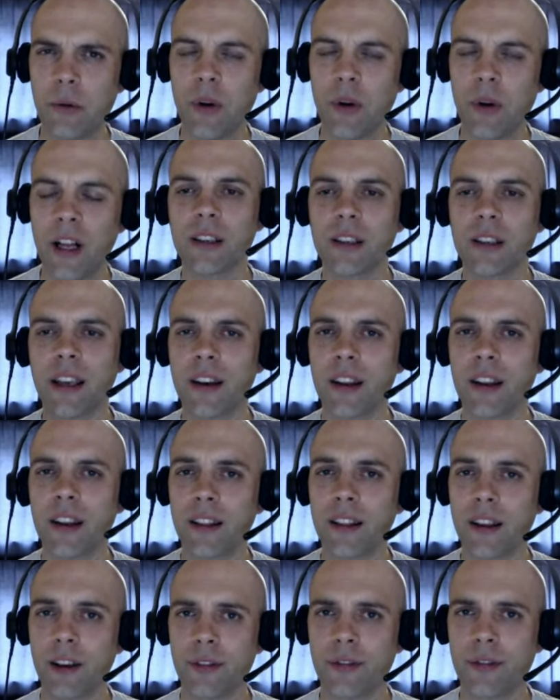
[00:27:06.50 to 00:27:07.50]
and getting their
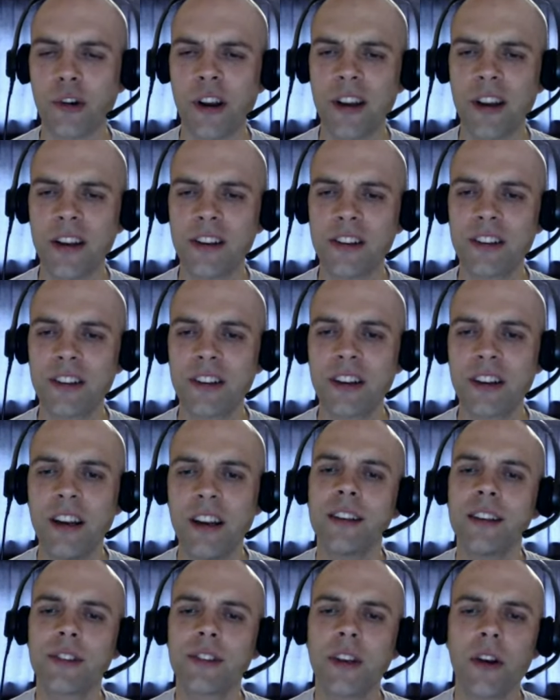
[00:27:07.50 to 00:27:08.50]
facts right.
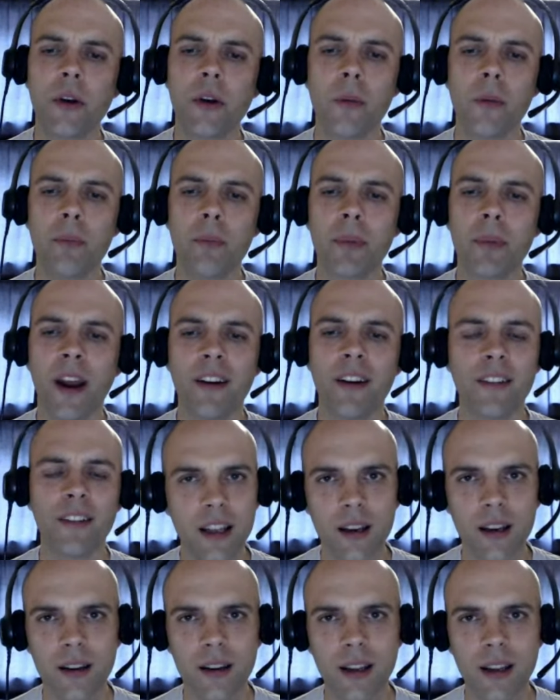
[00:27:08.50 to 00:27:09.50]
So apparently
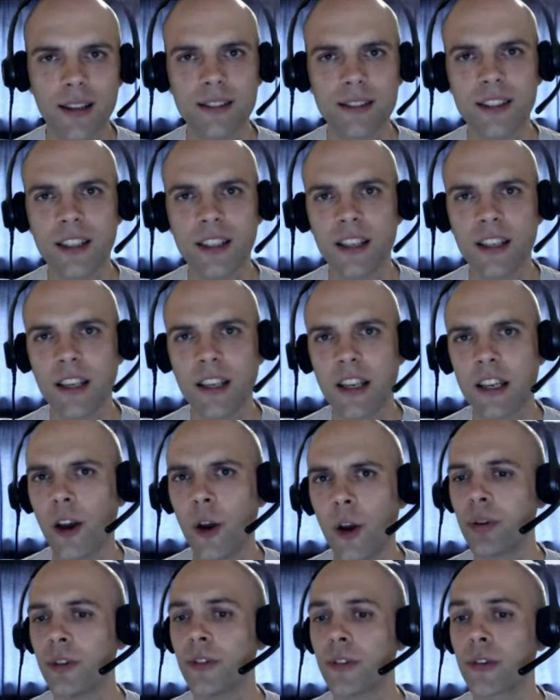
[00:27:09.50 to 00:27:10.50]
LinkedIn
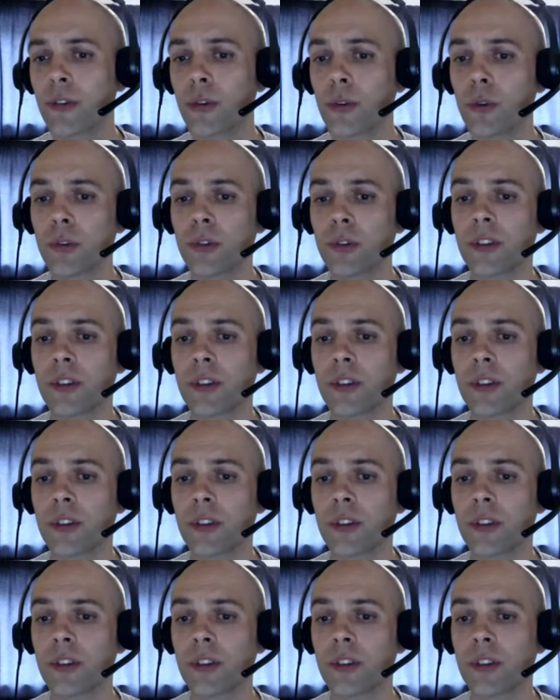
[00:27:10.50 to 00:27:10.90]
open sources